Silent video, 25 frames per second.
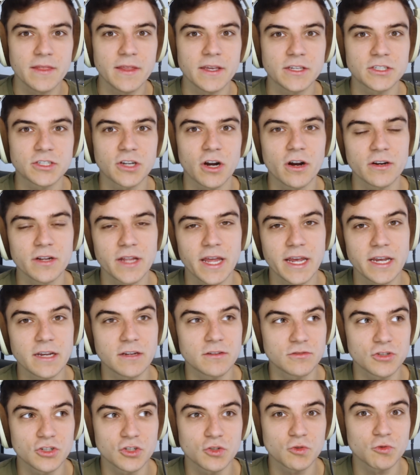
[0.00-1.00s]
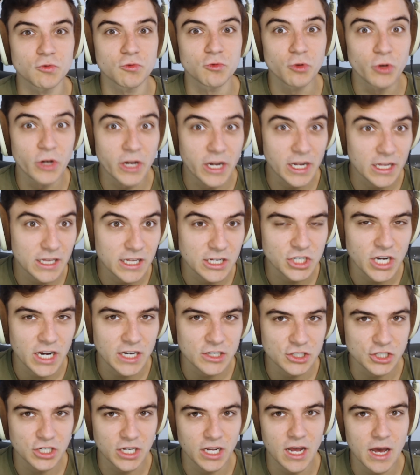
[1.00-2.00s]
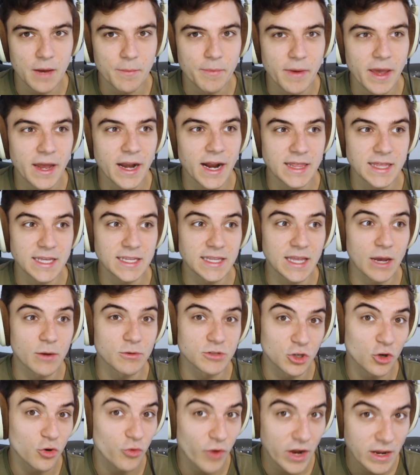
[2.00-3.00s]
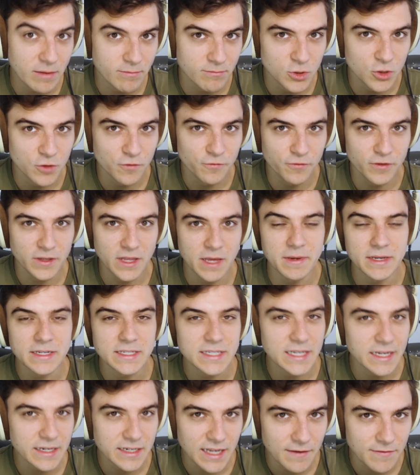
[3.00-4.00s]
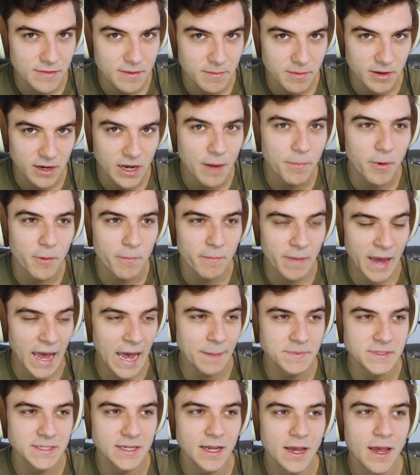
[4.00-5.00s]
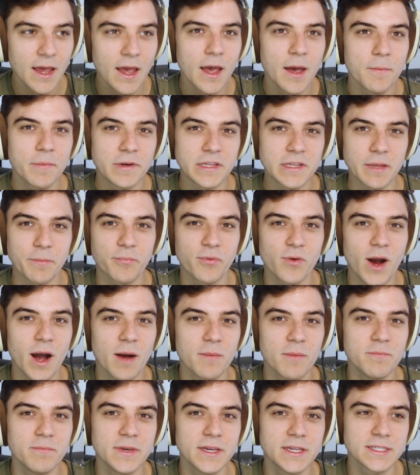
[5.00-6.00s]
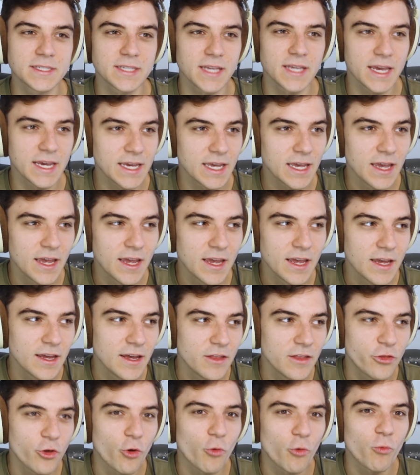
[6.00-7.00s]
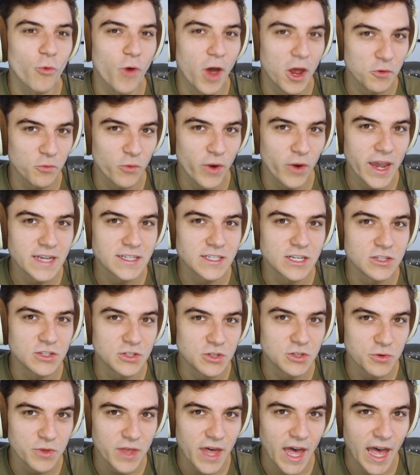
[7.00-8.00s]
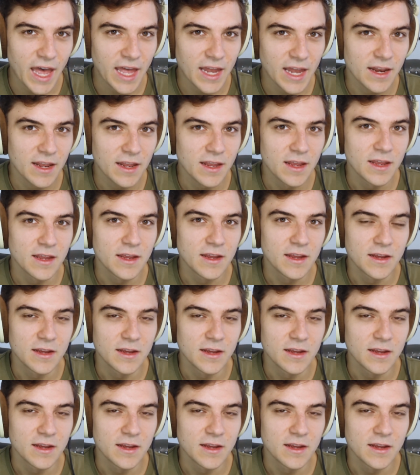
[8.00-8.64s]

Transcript: They start like just really changing it up. And I think that was a great move for them. It did give them a couple maps, but the problem is like the runway to do that.